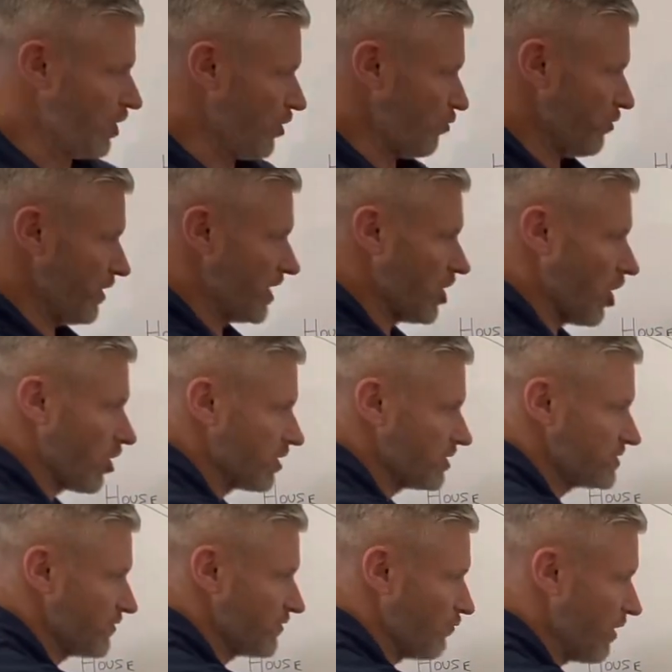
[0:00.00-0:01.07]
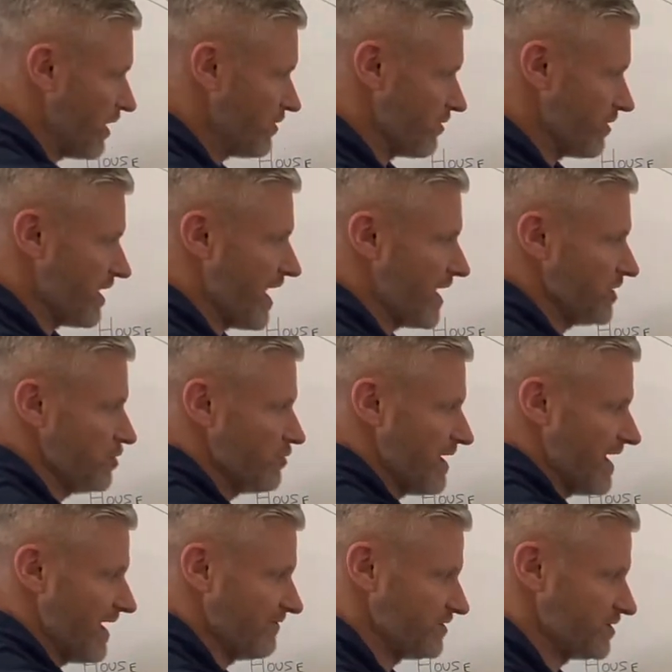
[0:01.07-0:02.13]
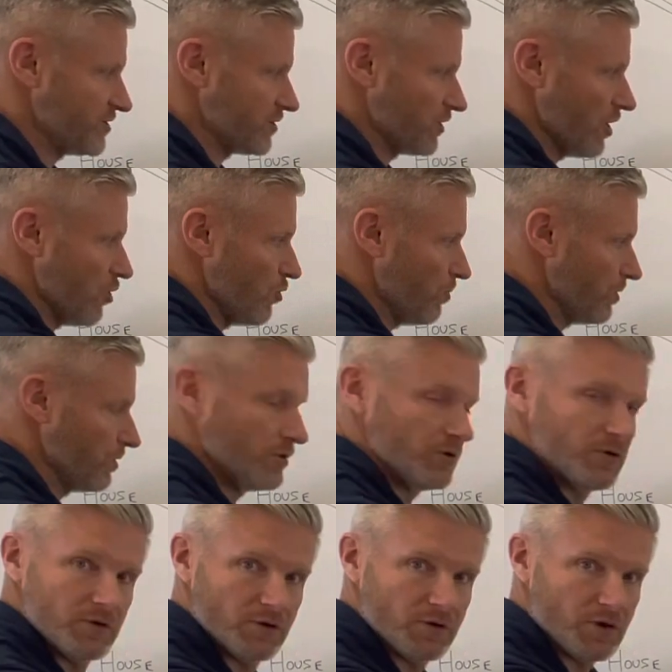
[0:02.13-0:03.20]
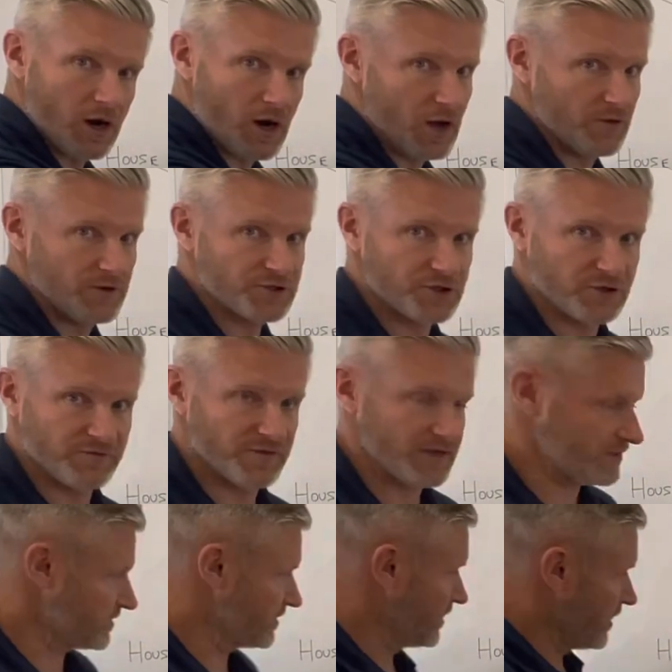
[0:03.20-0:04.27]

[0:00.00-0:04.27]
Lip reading: regardless of whether or not you have slope on the surface.